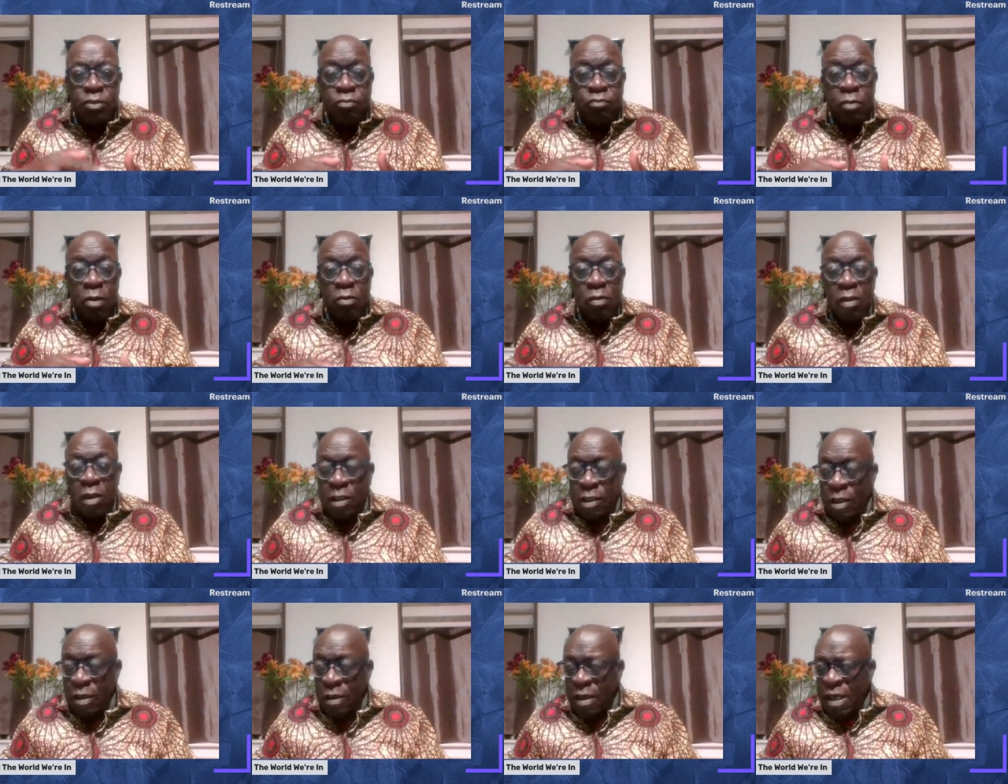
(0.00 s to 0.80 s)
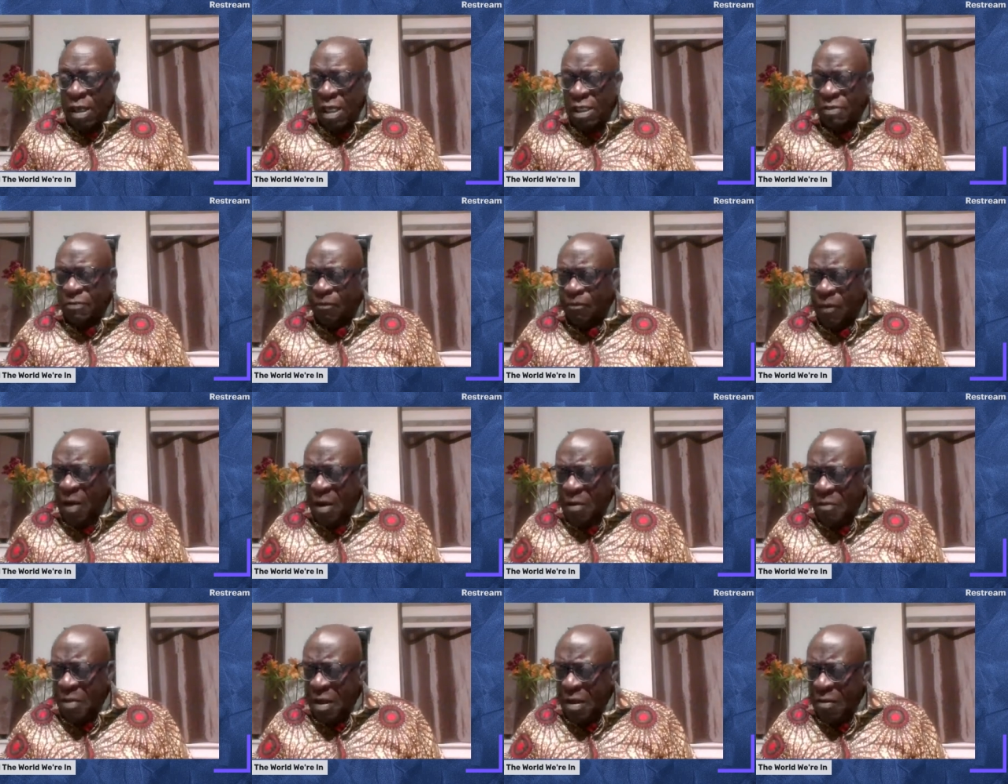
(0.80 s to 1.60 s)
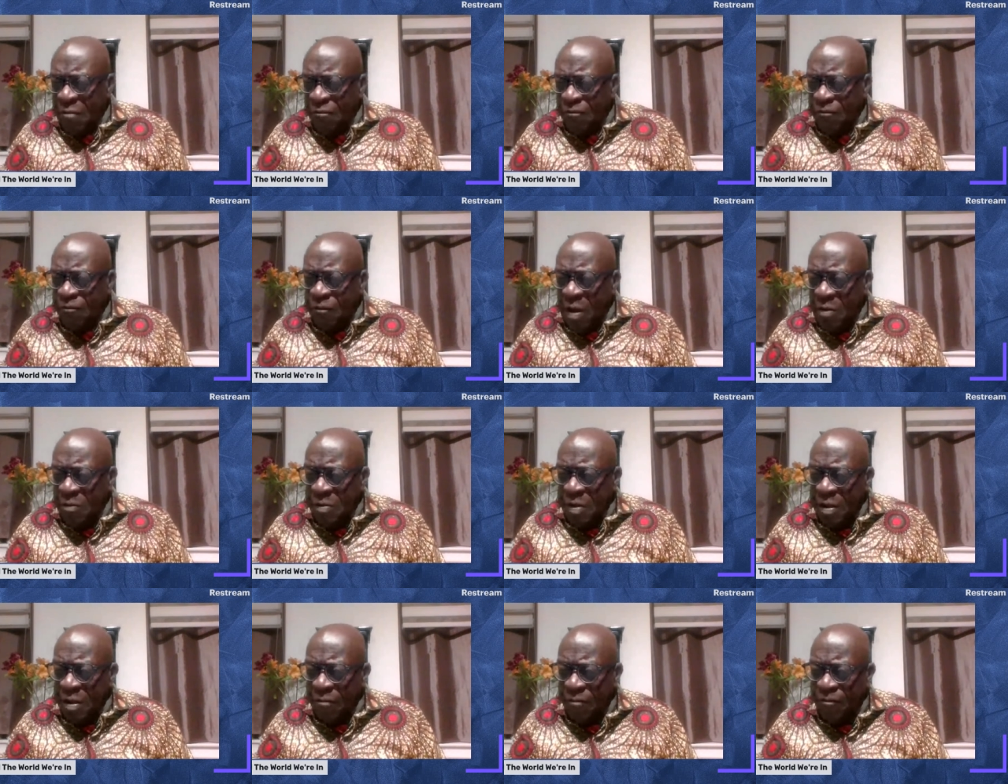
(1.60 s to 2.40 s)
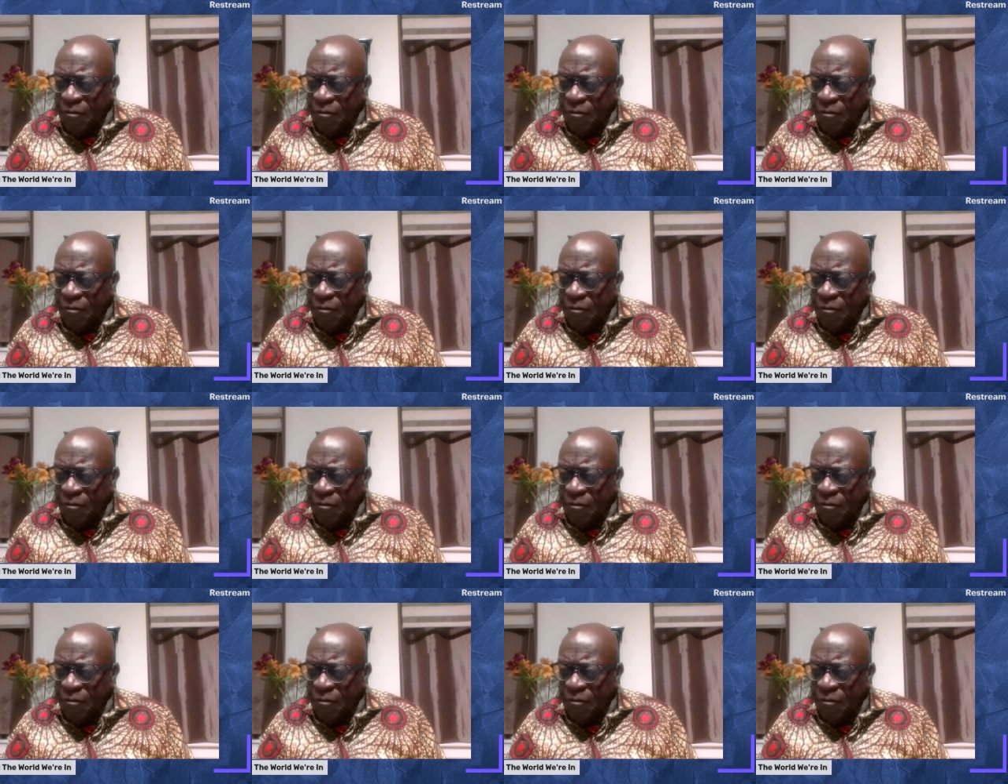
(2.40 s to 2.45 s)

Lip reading: is rolling, it's very, very,